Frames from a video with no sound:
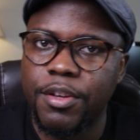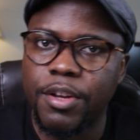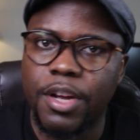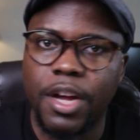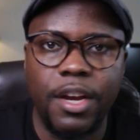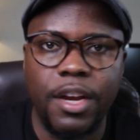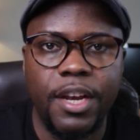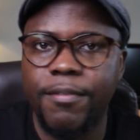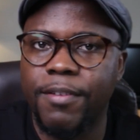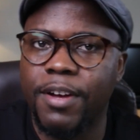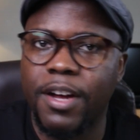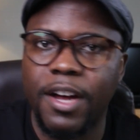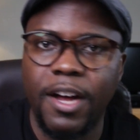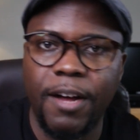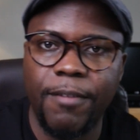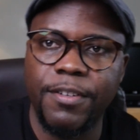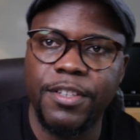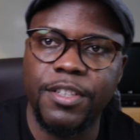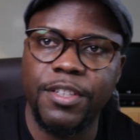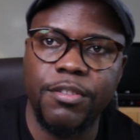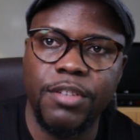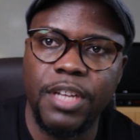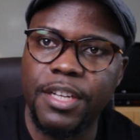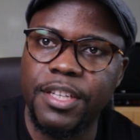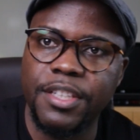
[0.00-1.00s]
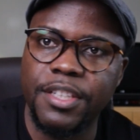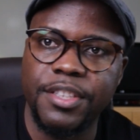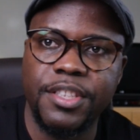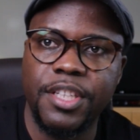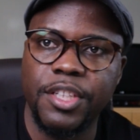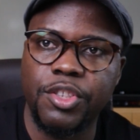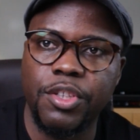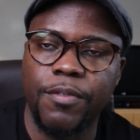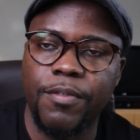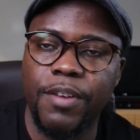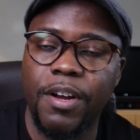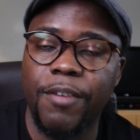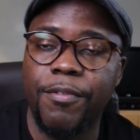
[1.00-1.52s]
never have a United States
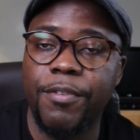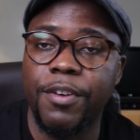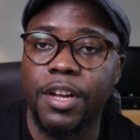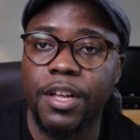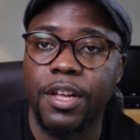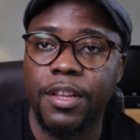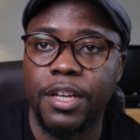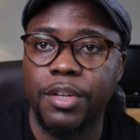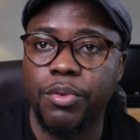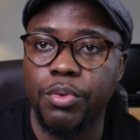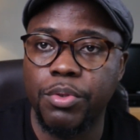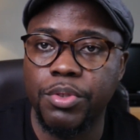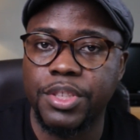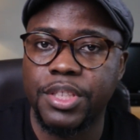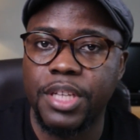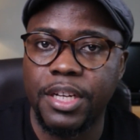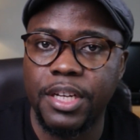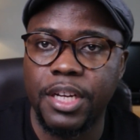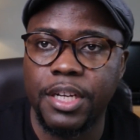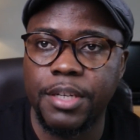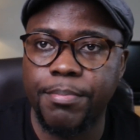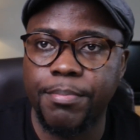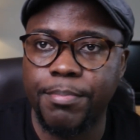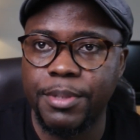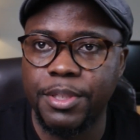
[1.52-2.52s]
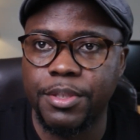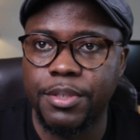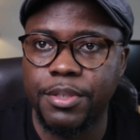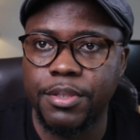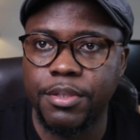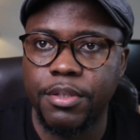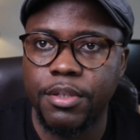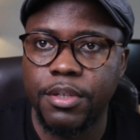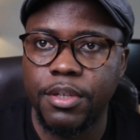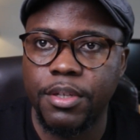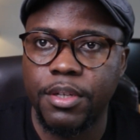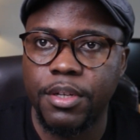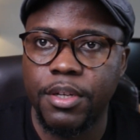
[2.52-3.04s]
of Africa that will stand at peace.
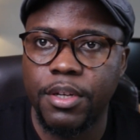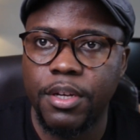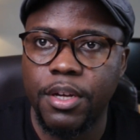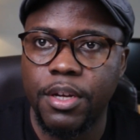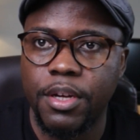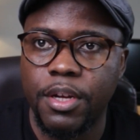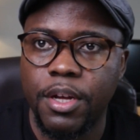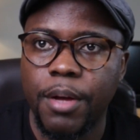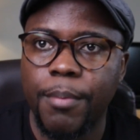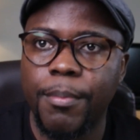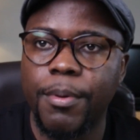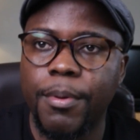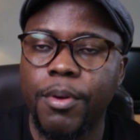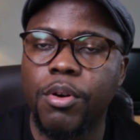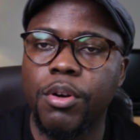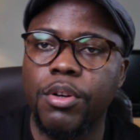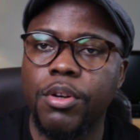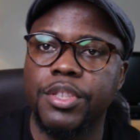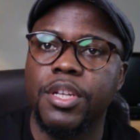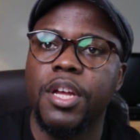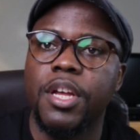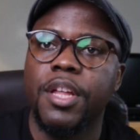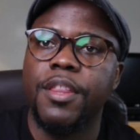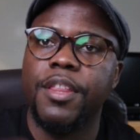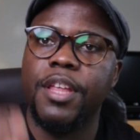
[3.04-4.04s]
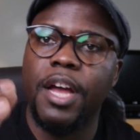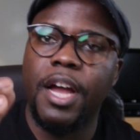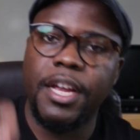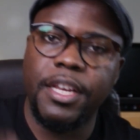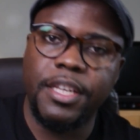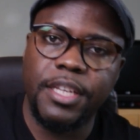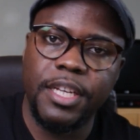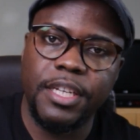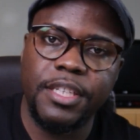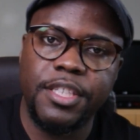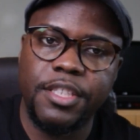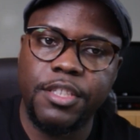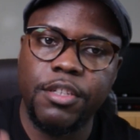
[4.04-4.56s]
Because the
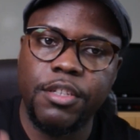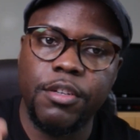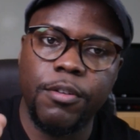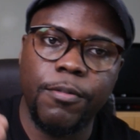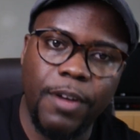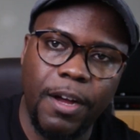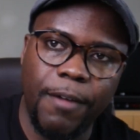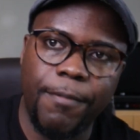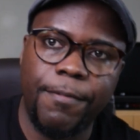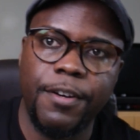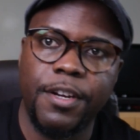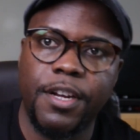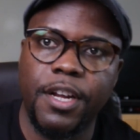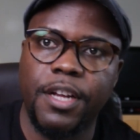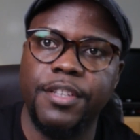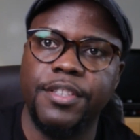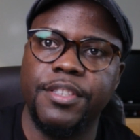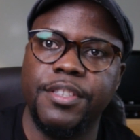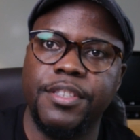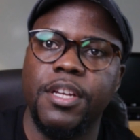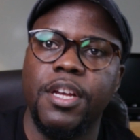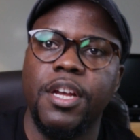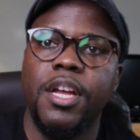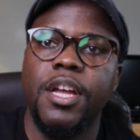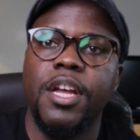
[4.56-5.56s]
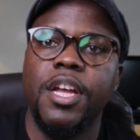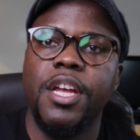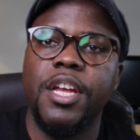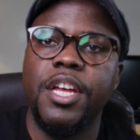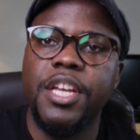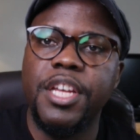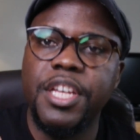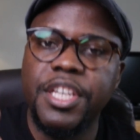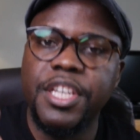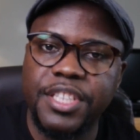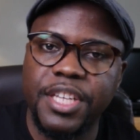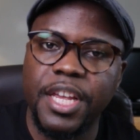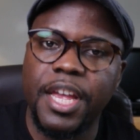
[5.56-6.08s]
identity of Africans
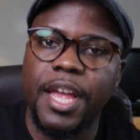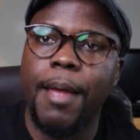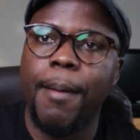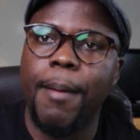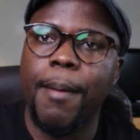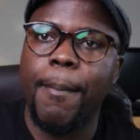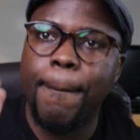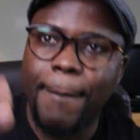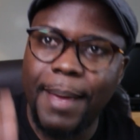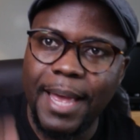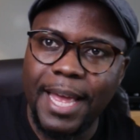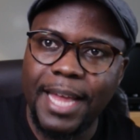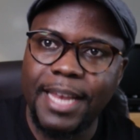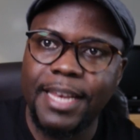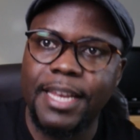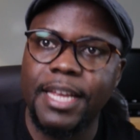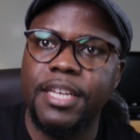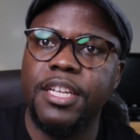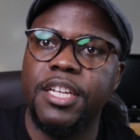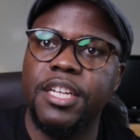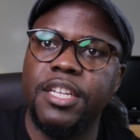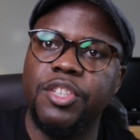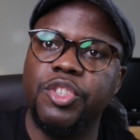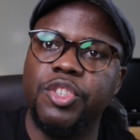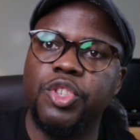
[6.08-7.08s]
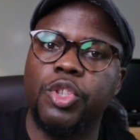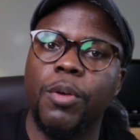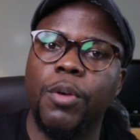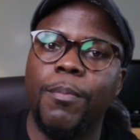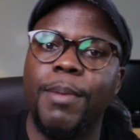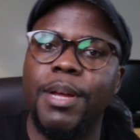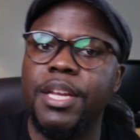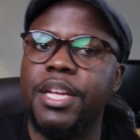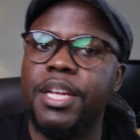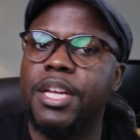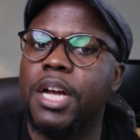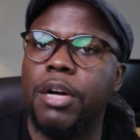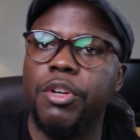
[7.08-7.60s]
is embedded in so
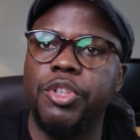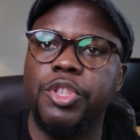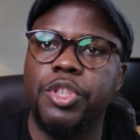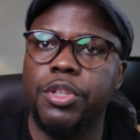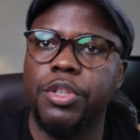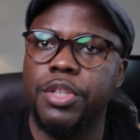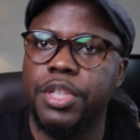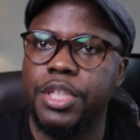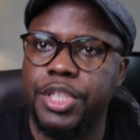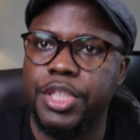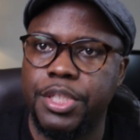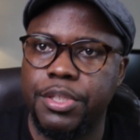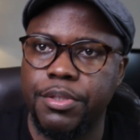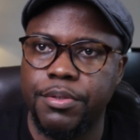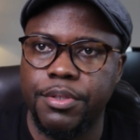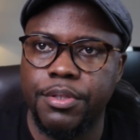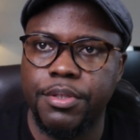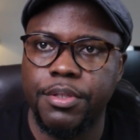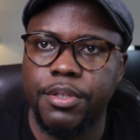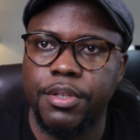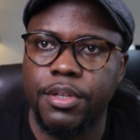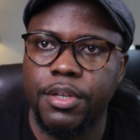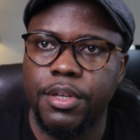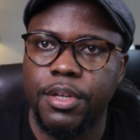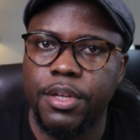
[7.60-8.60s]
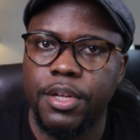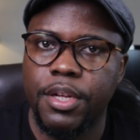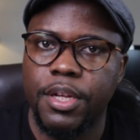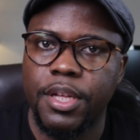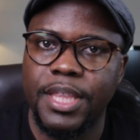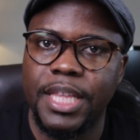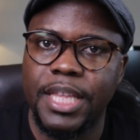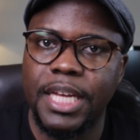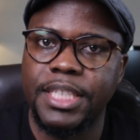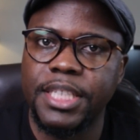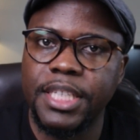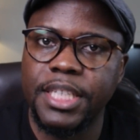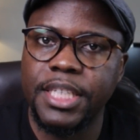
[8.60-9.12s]
many cultural issues
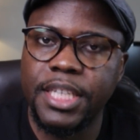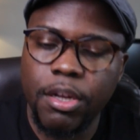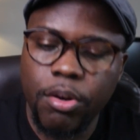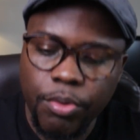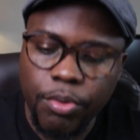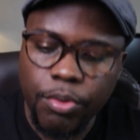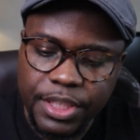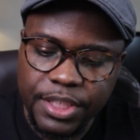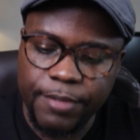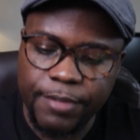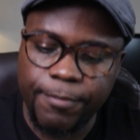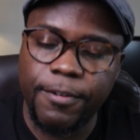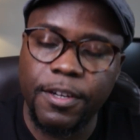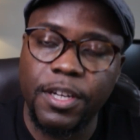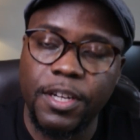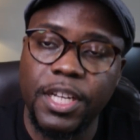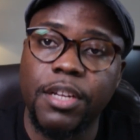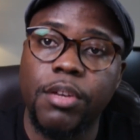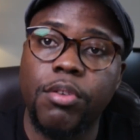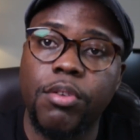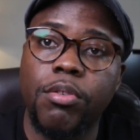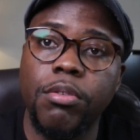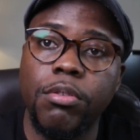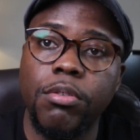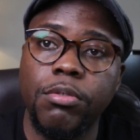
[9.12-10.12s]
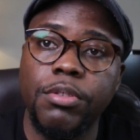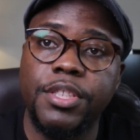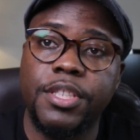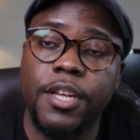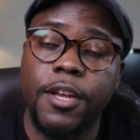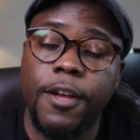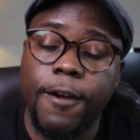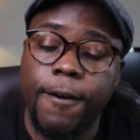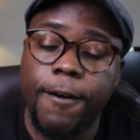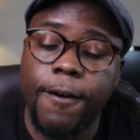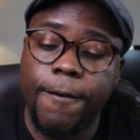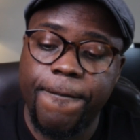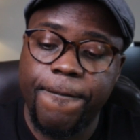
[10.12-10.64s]
that includes
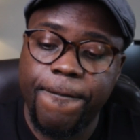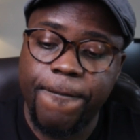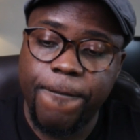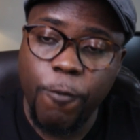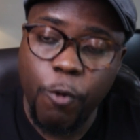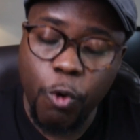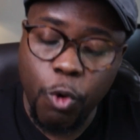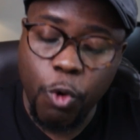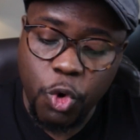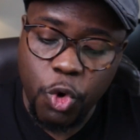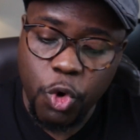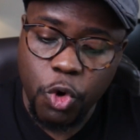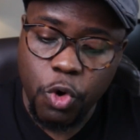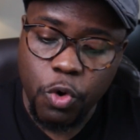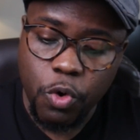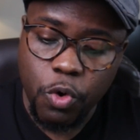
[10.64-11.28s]
food,